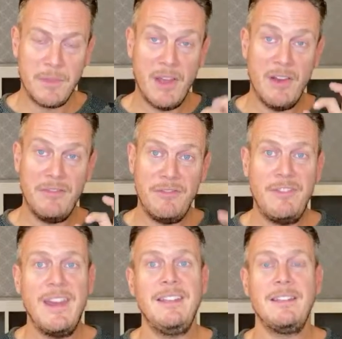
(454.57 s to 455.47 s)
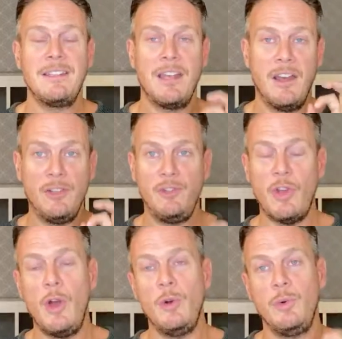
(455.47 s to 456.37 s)
her face, her
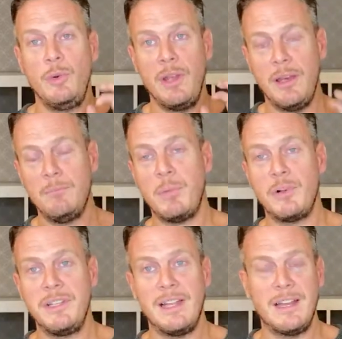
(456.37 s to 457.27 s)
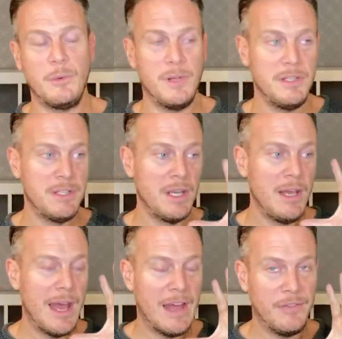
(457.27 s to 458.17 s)
tone, her body language,
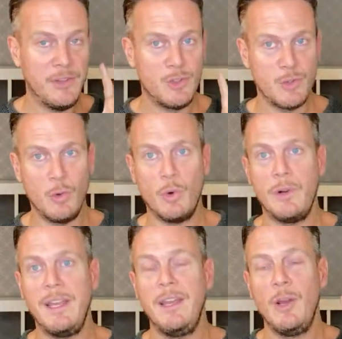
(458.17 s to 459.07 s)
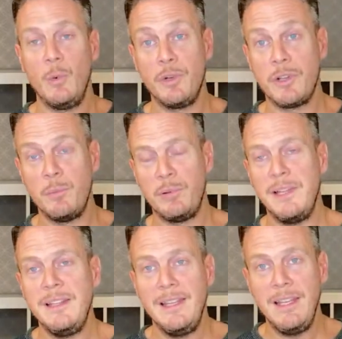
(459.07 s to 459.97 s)
and the story would
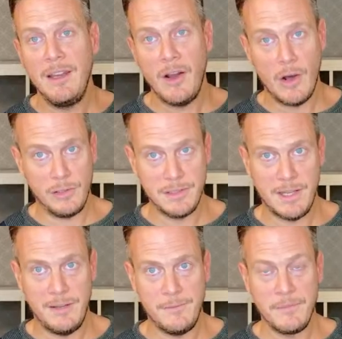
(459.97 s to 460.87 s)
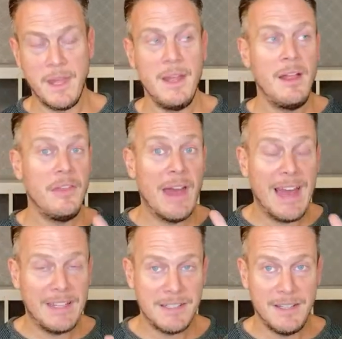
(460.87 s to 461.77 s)
completely alter.
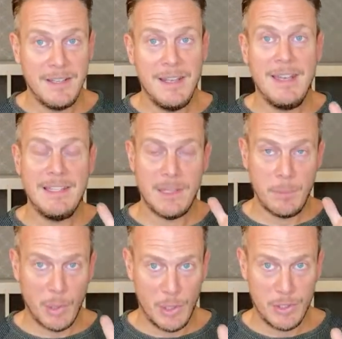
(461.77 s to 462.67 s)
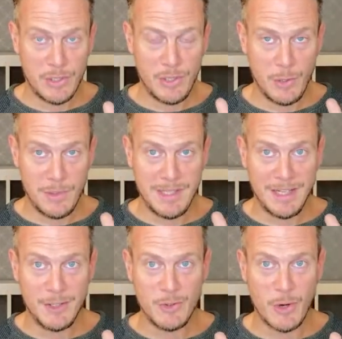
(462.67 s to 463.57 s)
That is a person who is in
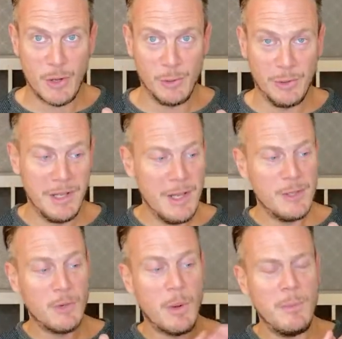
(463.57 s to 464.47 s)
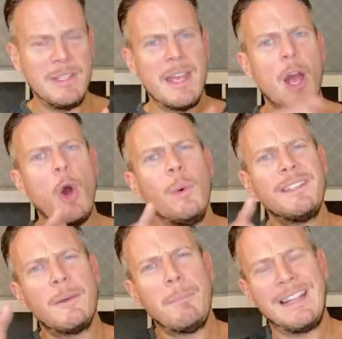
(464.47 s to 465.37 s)
control. So when we say, oh,
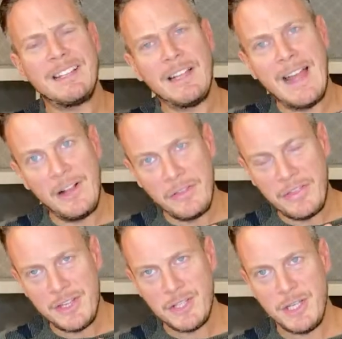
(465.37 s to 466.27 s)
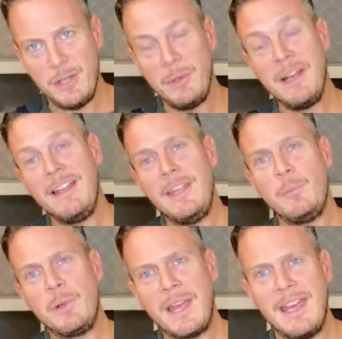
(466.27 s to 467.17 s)
it's a mental health issue, the
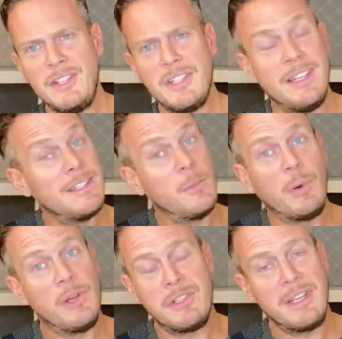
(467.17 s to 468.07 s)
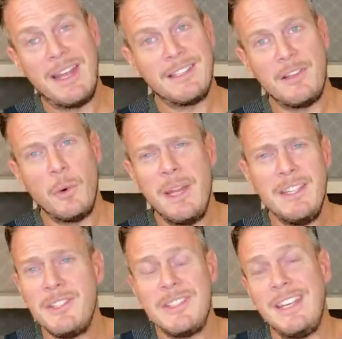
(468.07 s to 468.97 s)
implication is the person has no
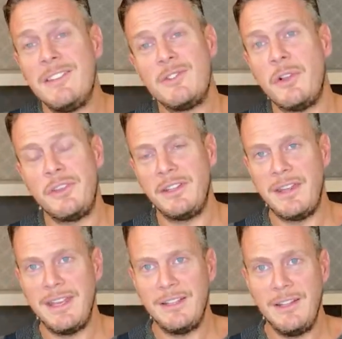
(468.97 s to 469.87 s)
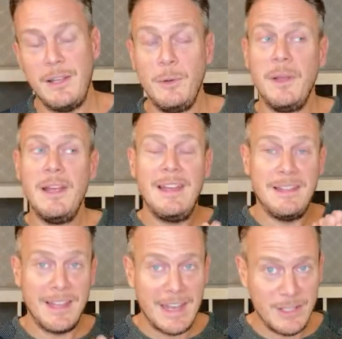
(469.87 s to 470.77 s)
agency and there's nothing that they can do. In
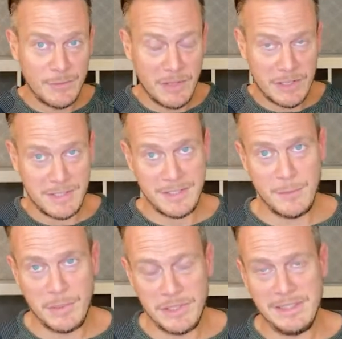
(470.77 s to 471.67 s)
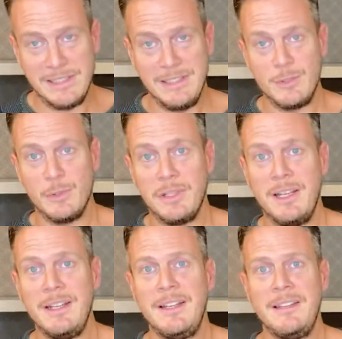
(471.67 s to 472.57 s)
the case of narcissistic personality disorder,
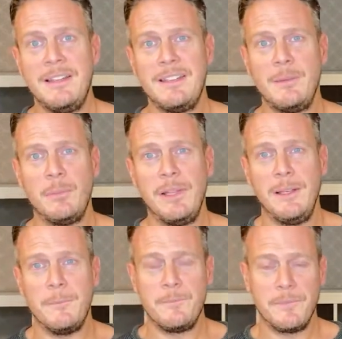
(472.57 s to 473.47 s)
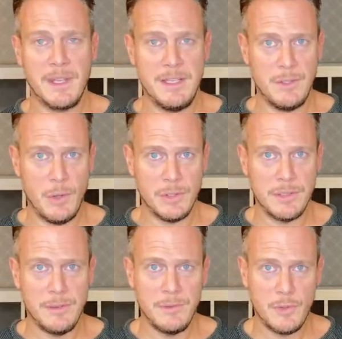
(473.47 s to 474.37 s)
this simply is not
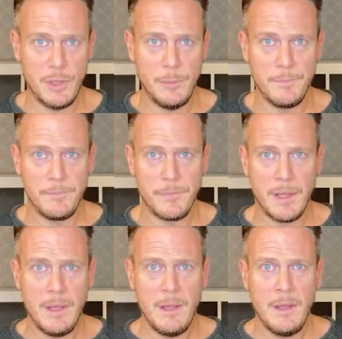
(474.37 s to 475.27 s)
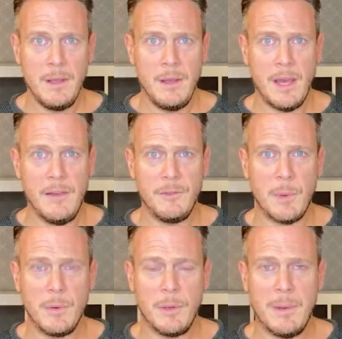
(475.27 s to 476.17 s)
true. I have
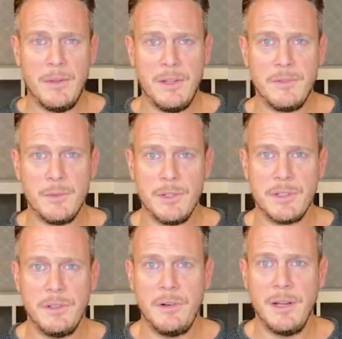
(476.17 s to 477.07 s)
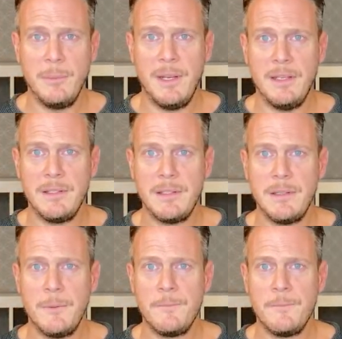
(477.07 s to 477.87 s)
spoken about this for just under 8 minutes.